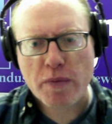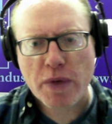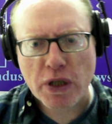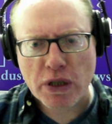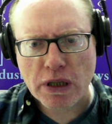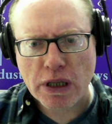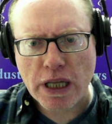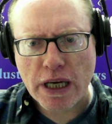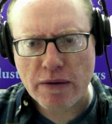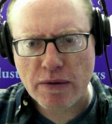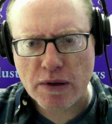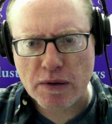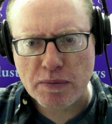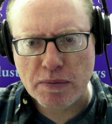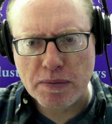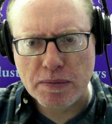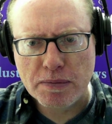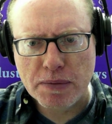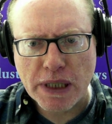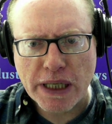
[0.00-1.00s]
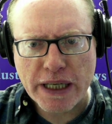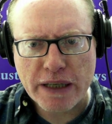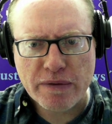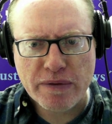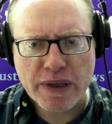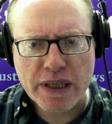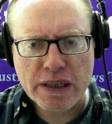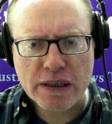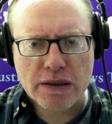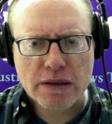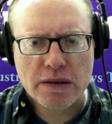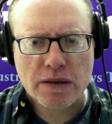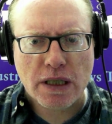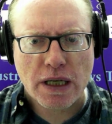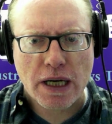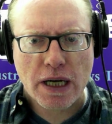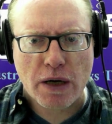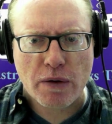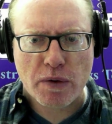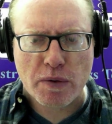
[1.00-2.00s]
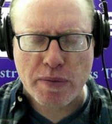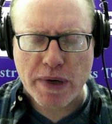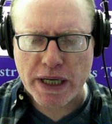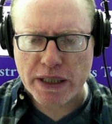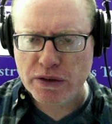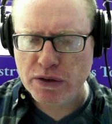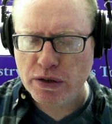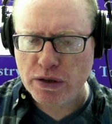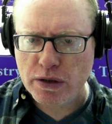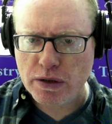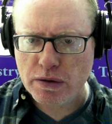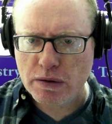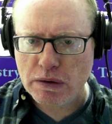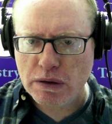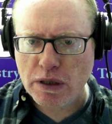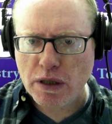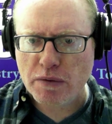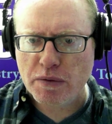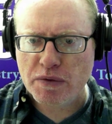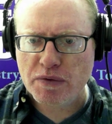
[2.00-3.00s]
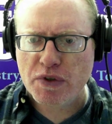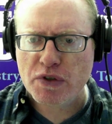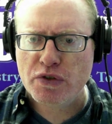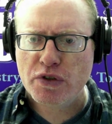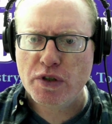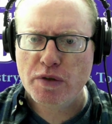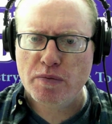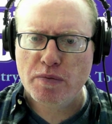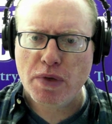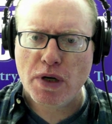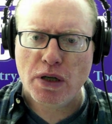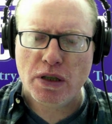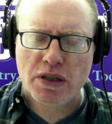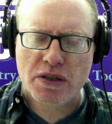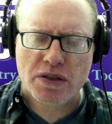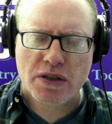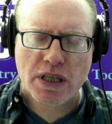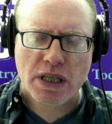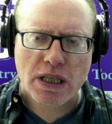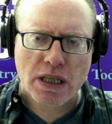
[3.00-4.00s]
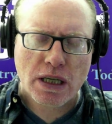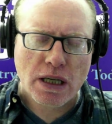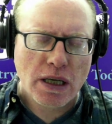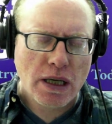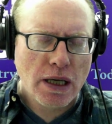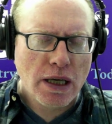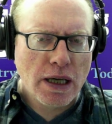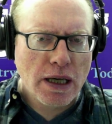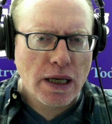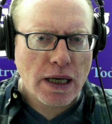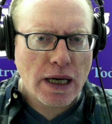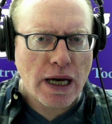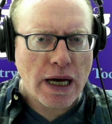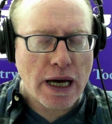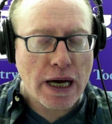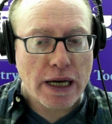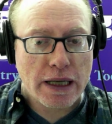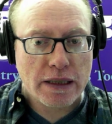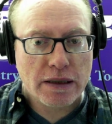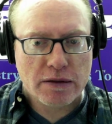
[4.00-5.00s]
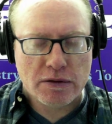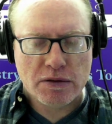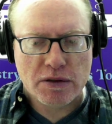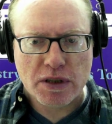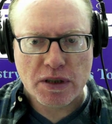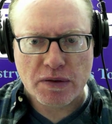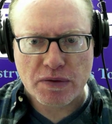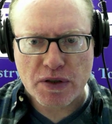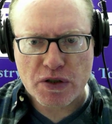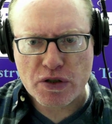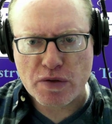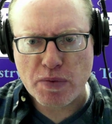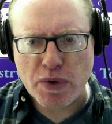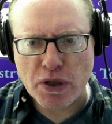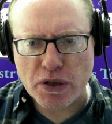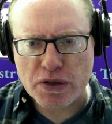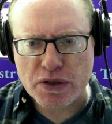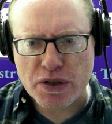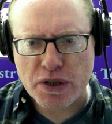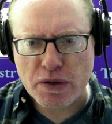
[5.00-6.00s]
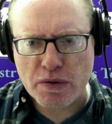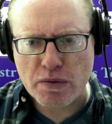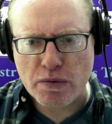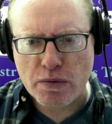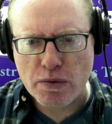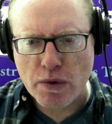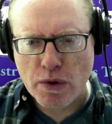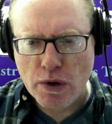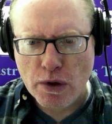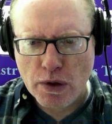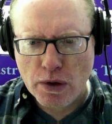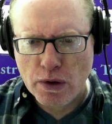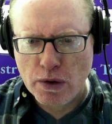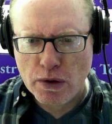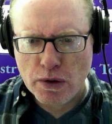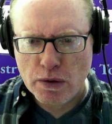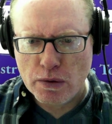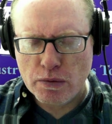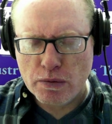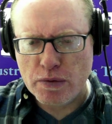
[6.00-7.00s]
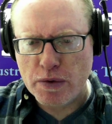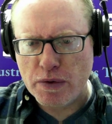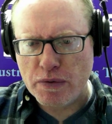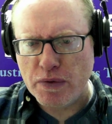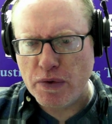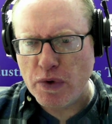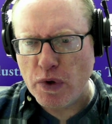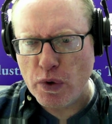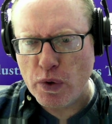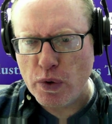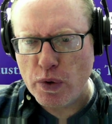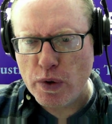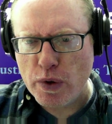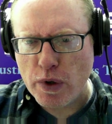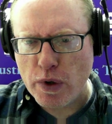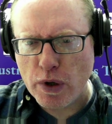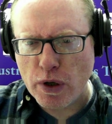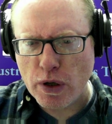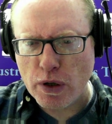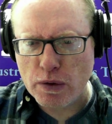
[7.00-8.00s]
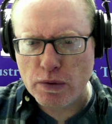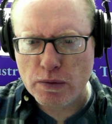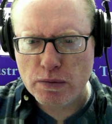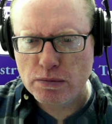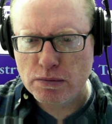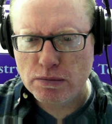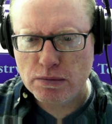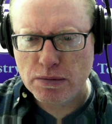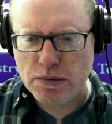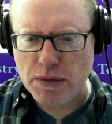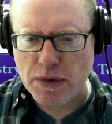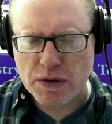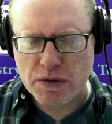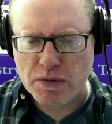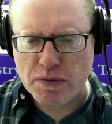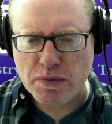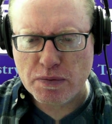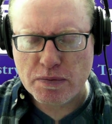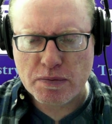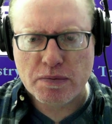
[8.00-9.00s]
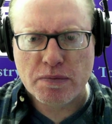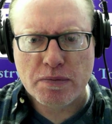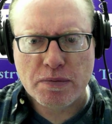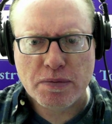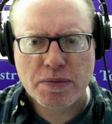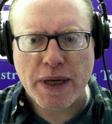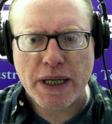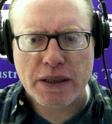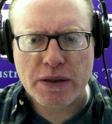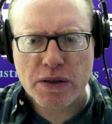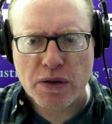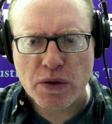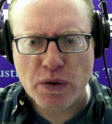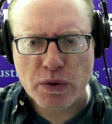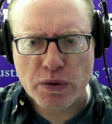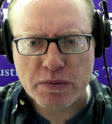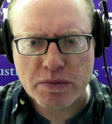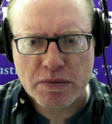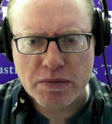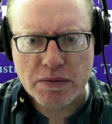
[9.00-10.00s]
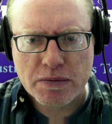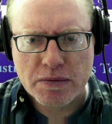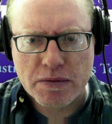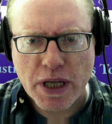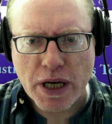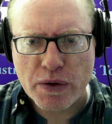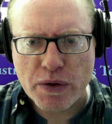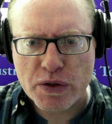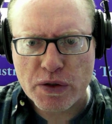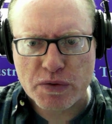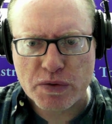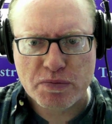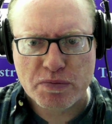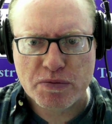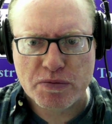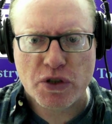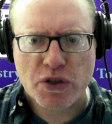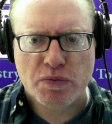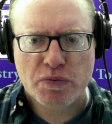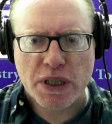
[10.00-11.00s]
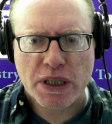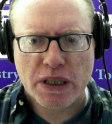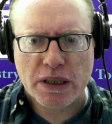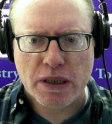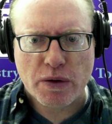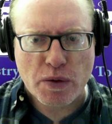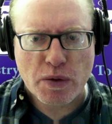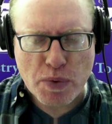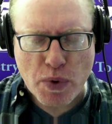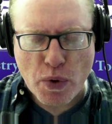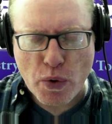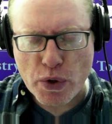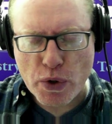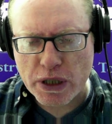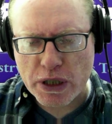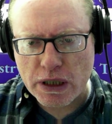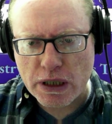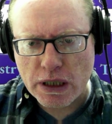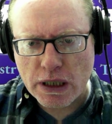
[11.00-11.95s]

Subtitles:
about the level playing field, we're back to the Common Fisheries Policy and the Fishery Policy Review, or it's better known now as just being a report